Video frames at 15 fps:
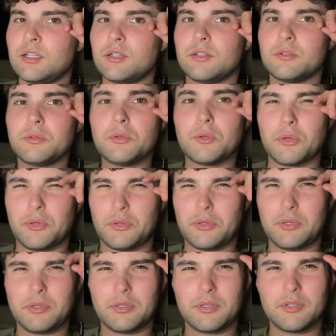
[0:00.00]
Ooh,
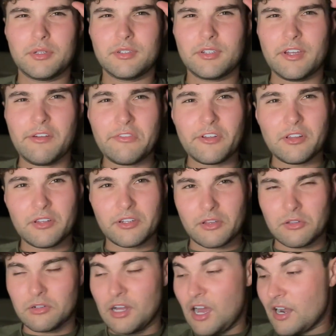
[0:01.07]
I'm feeling a
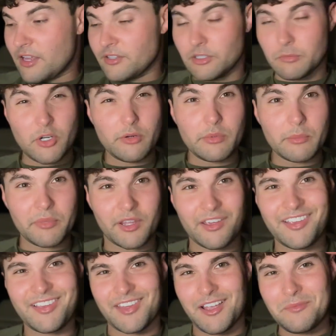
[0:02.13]
little hot at the moment
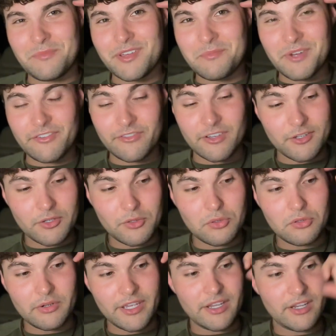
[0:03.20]
because I'm in my
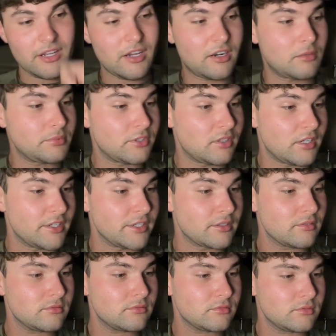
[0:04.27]
vehicle and it got up to like,
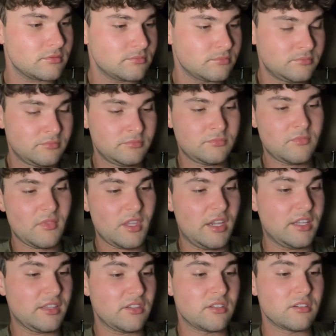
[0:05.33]
I
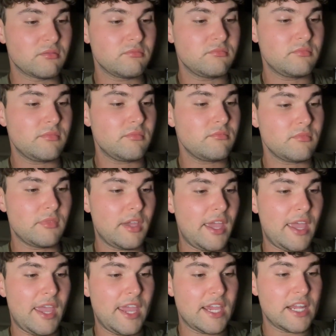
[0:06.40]
think
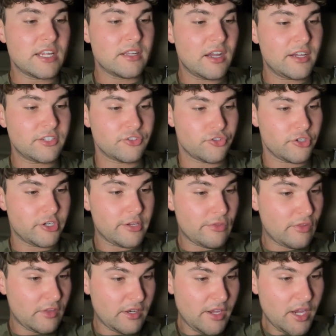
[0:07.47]
89 degrees
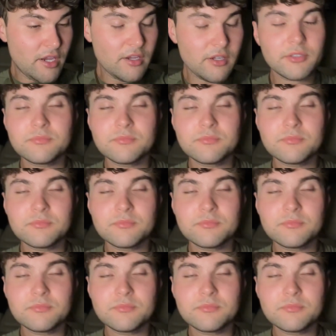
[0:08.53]
today.